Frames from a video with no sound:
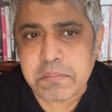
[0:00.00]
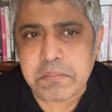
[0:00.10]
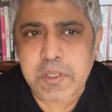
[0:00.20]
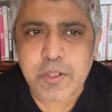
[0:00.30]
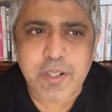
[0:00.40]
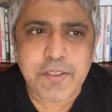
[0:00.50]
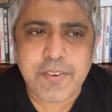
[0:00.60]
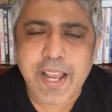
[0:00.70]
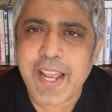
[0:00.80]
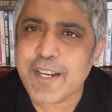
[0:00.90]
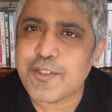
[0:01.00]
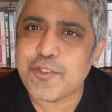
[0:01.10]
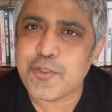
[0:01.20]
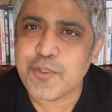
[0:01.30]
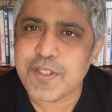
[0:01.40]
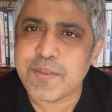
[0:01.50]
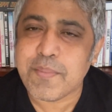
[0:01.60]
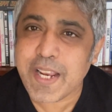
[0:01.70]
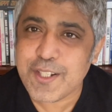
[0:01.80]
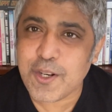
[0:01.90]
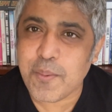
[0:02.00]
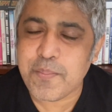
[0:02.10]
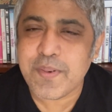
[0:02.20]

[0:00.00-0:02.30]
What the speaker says: if I had to choose my top